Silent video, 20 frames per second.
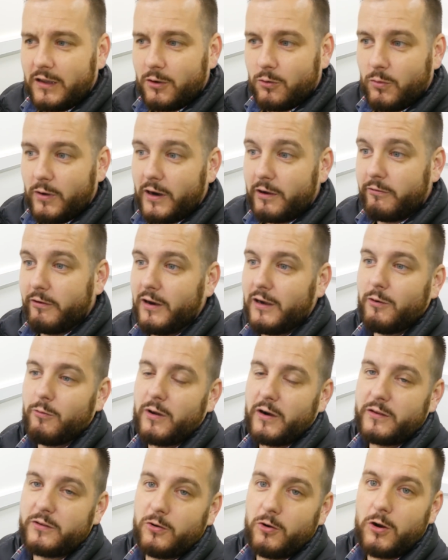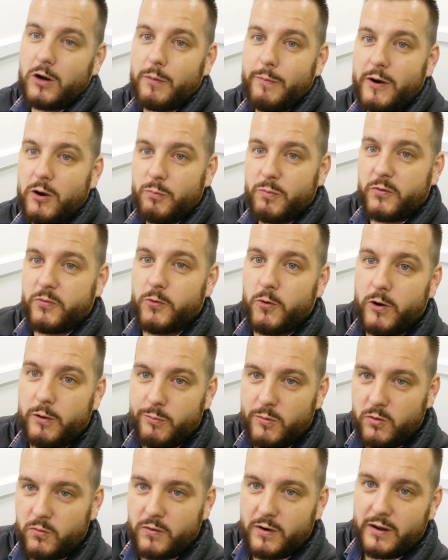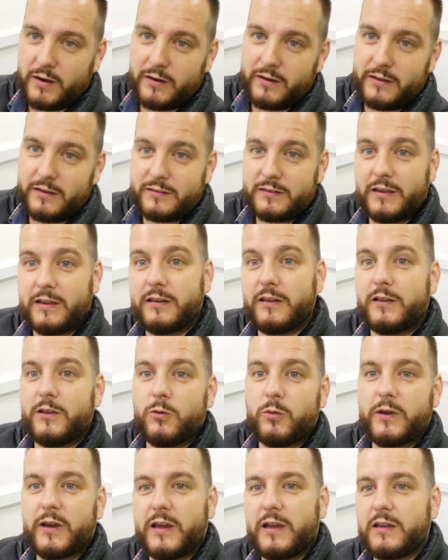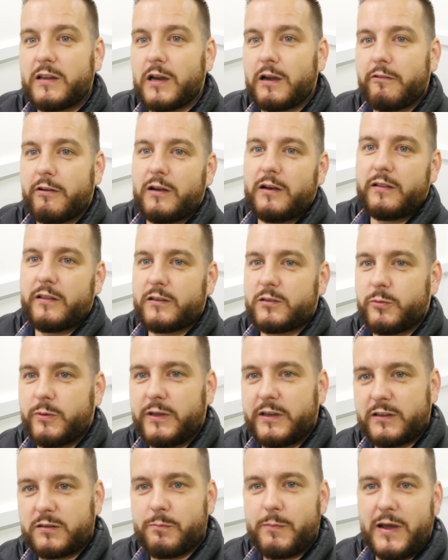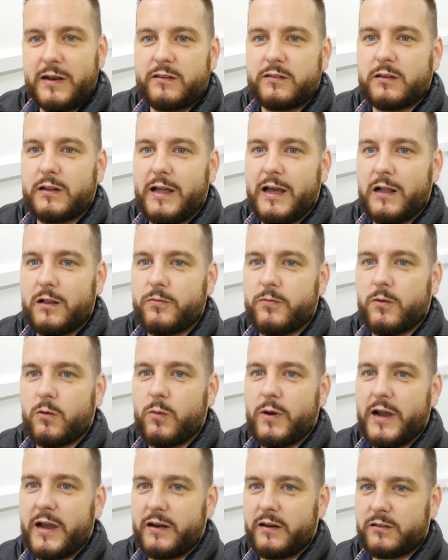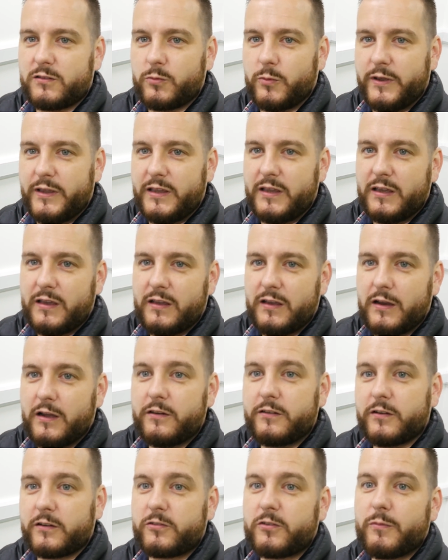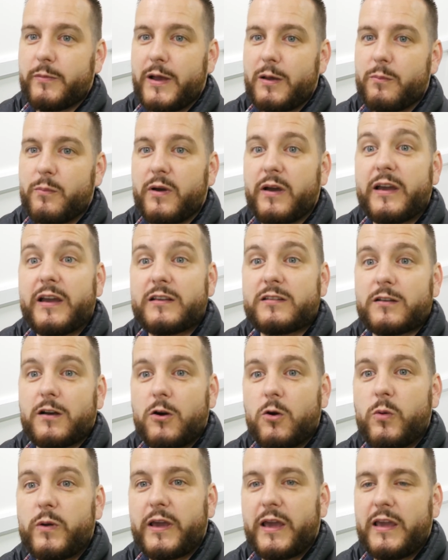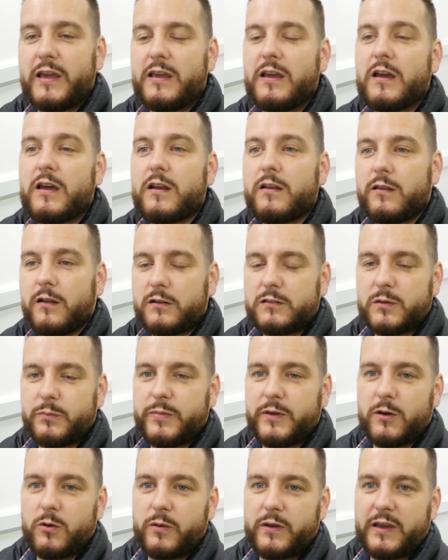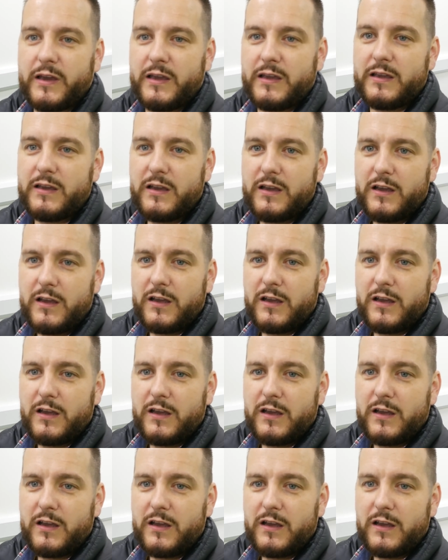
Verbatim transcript: What I really want to talk about before we move on is, in the UK currently this week is Mental Health Awareness Week. And just remember, it's okay not to be okay.